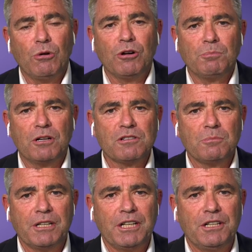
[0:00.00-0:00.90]
on
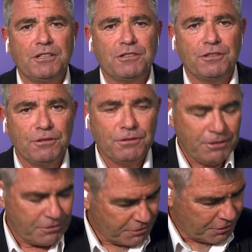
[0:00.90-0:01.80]
possibly to
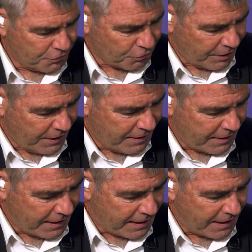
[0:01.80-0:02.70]
the surgery.
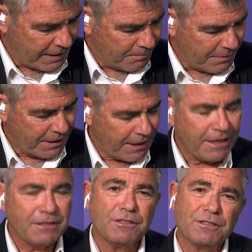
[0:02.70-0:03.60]

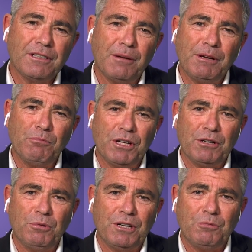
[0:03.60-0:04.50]
And I mean,
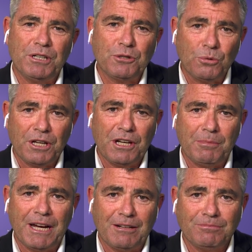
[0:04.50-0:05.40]
we're talking
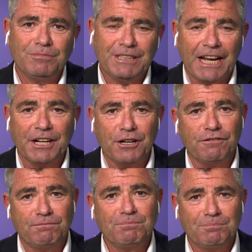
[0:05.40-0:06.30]
about cutting
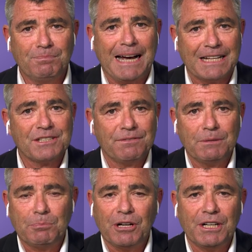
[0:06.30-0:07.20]
off parts of
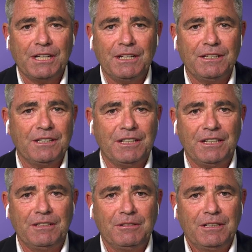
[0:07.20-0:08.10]
the body,
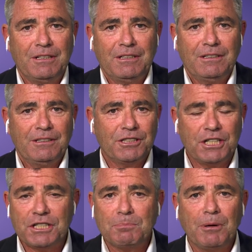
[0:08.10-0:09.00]
the
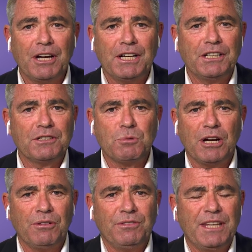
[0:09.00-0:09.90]
chest binding as
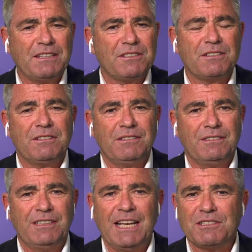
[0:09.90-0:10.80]
well. That's
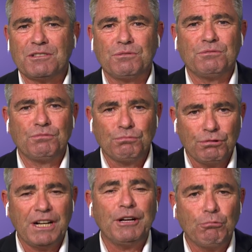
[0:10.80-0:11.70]

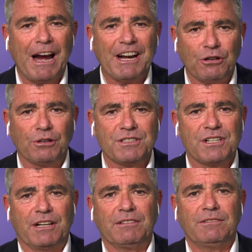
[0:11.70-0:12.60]
really radical, isn't it?